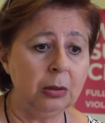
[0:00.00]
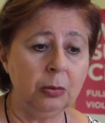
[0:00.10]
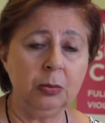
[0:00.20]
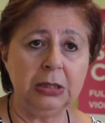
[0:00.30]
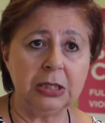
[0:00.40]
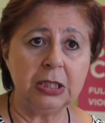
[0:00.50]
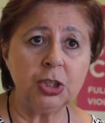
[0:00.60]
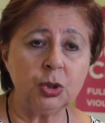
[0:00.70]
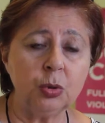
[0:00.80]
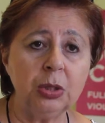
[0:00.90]
with this
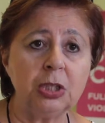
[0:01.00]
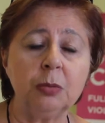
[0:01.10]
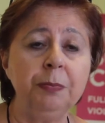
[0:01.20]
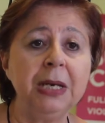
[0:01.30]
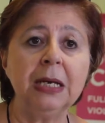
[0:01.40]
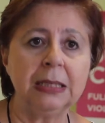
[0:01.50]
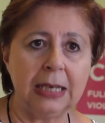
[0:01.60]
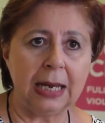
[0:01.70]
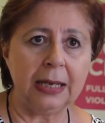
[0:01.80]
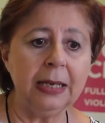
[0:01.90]
issue? It's bigger than
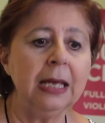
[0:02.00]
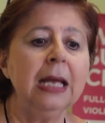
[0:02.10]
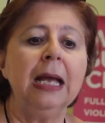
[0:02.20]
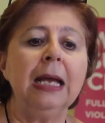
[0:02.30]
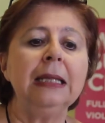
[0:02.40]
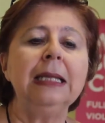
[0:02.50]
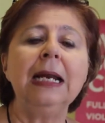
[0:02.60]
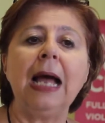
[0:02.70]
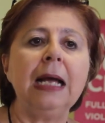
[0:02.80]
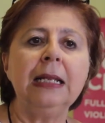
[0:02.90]
I.
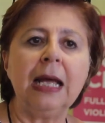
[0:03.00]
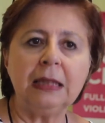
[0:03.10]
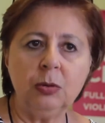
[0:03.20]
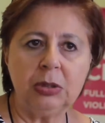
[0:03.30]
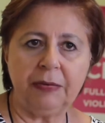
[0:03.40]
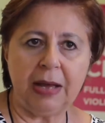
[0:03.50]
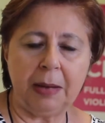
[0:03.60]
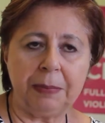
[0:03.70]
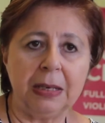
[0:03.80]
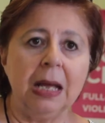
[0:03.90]
Then nothing would have
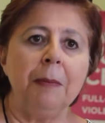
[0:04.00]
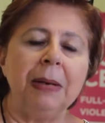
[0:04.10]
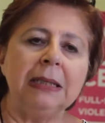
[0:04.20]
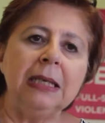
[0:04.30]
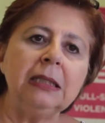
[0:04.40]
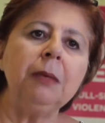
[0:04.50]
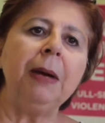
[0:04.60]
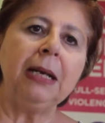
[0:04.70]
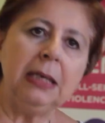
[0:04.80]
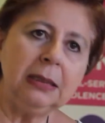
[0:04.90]
happened. But little
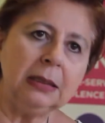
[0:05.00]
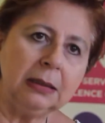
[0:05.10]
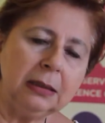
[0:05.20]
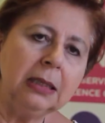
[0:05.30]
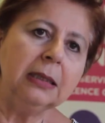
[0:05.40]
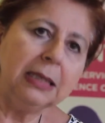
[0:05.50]
by little,